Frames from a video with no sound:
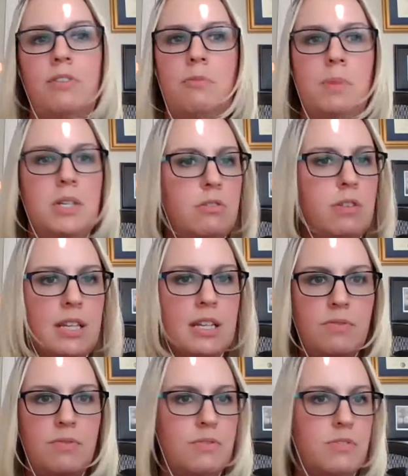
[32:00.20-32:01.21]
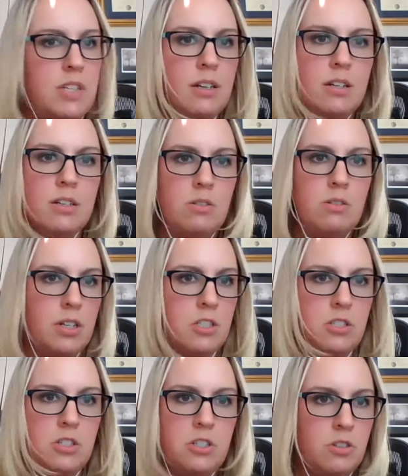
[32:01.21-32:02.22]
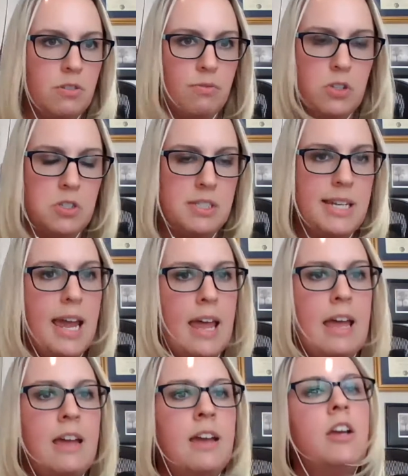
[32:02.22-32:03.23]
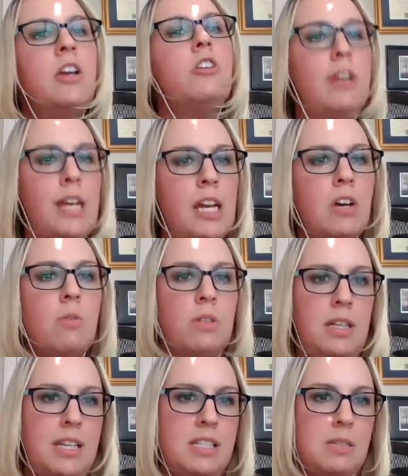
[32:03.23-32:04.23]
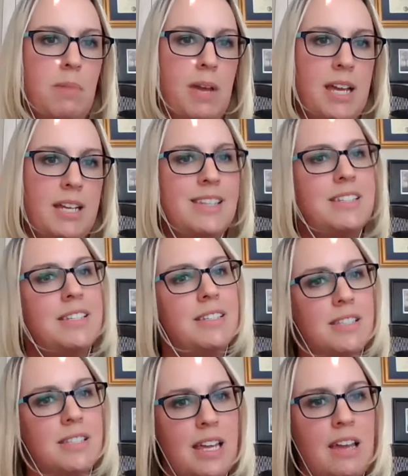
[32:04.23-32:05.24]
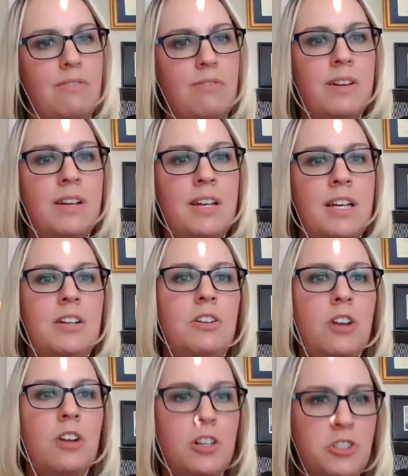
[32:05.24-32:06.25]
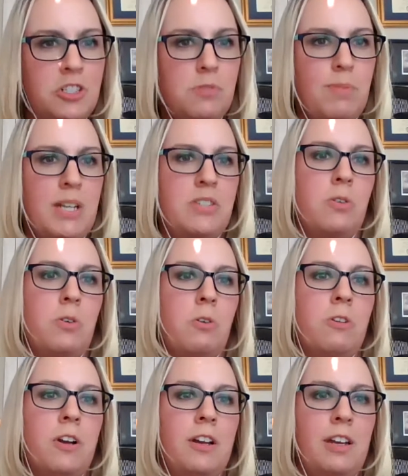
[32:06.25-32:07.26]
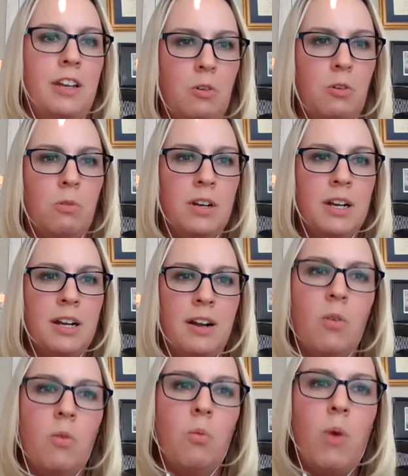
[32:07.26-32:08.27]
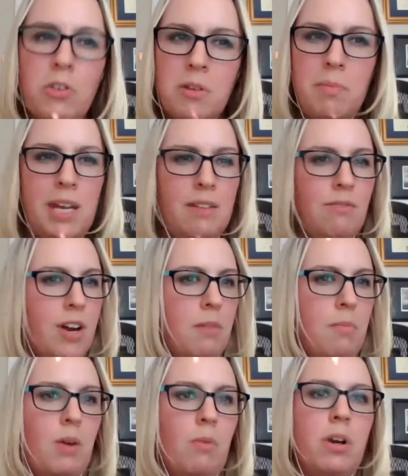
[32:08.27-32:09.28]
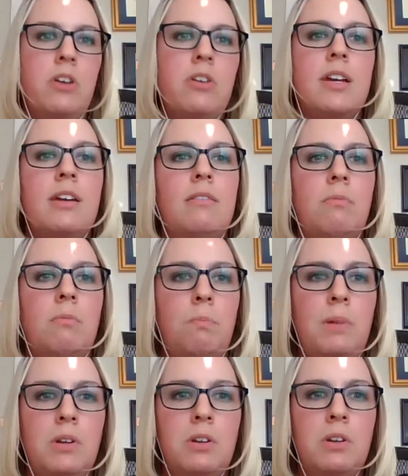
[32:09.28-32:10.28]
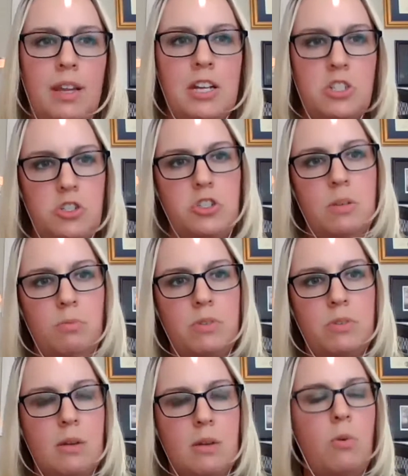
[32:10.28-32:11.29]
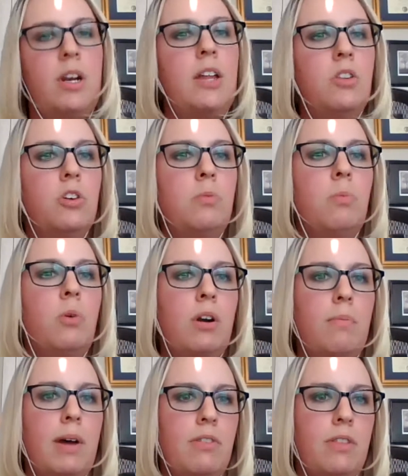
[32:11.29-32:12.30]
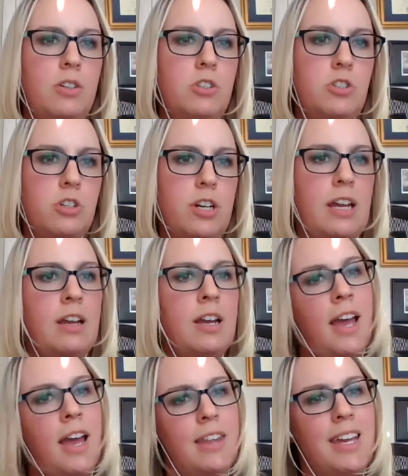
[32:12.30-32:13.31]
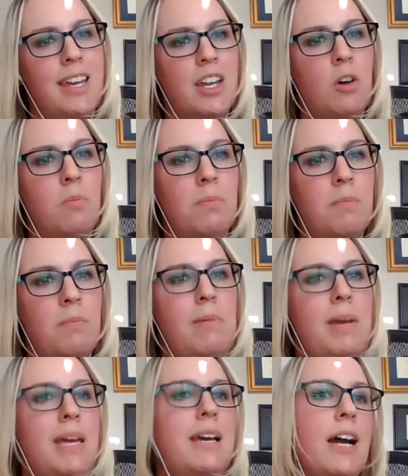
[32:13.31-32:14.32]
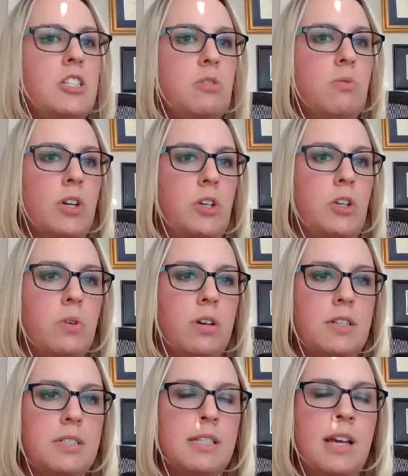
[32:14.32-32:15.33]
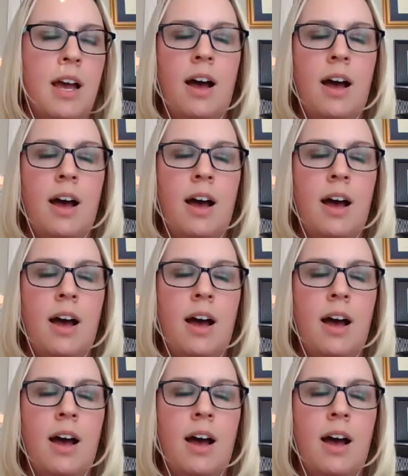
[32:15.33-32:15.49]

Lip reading: if you've been doing this 50 years or it's just your first day, you're equal in this space. This is a safe, non-judgmental, welcoming environment where you can build a relationship with someone and learn more about their journey, and they can help maybe guide you on yours.